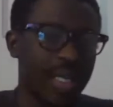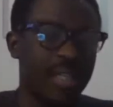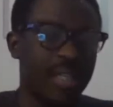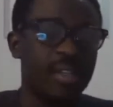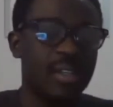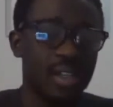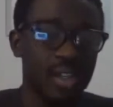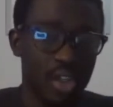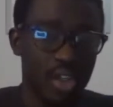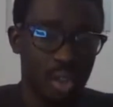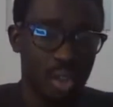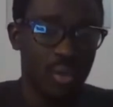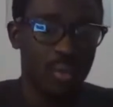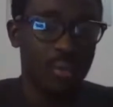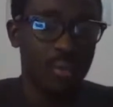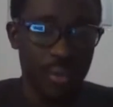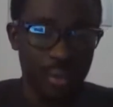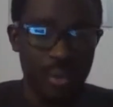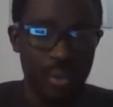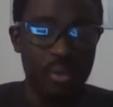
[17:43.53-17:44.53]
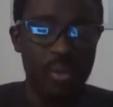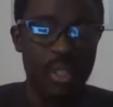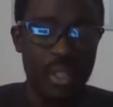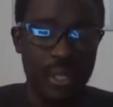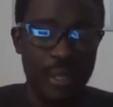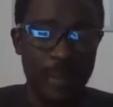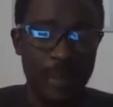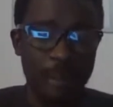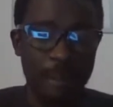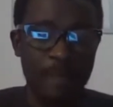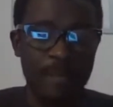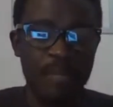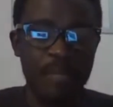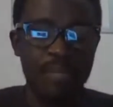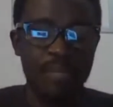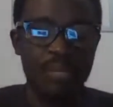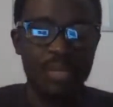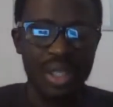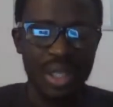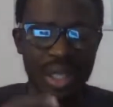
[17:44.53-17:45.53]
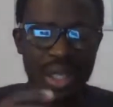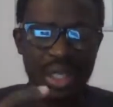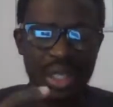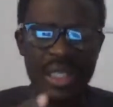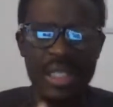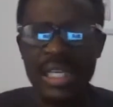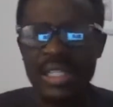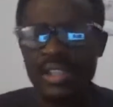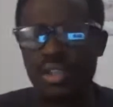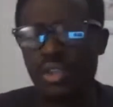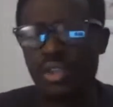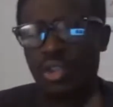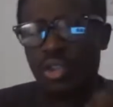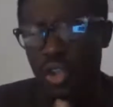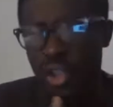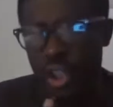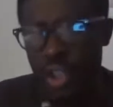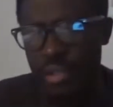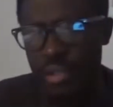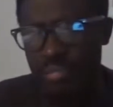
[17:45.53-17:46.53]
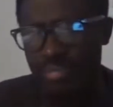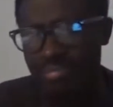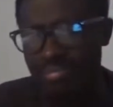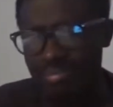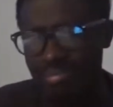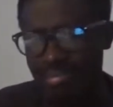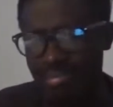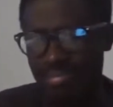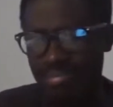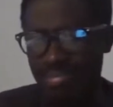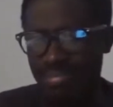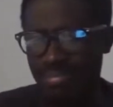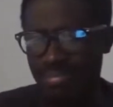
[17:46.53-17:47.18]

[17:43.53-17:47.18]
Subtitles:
in your field, in that your dream